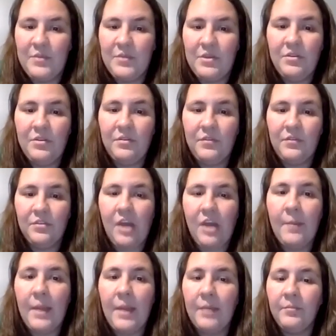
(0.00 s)
Beautiful
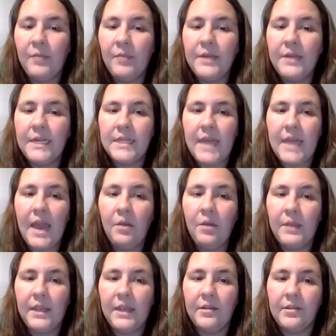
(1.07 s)
job. I'm rounding
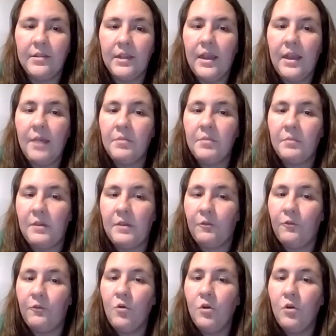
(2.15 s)
down because it comes
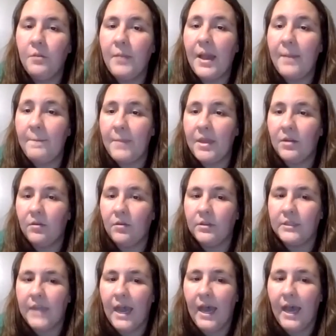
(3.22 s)
before my
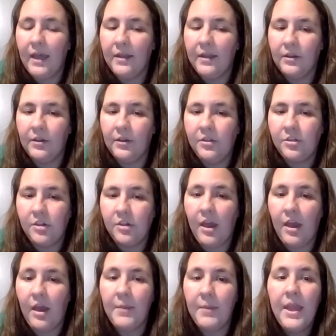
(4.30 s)
middle dot. Good
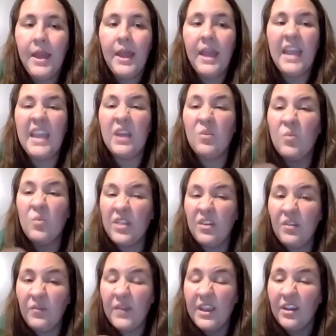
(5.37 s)
job. And with
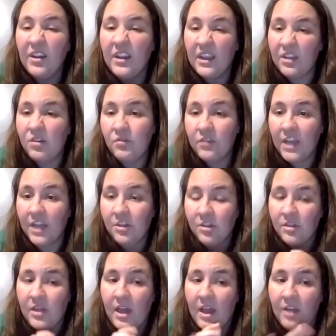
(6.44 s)
your finger, can you
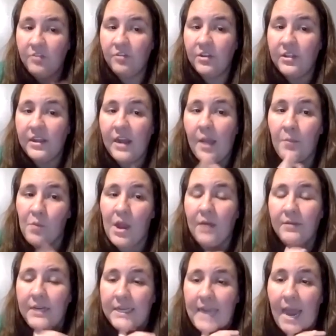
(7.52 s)
touch the 100 that I'm
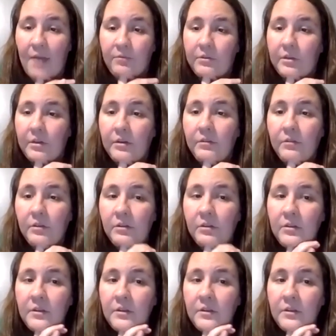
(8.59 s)
rounding down to?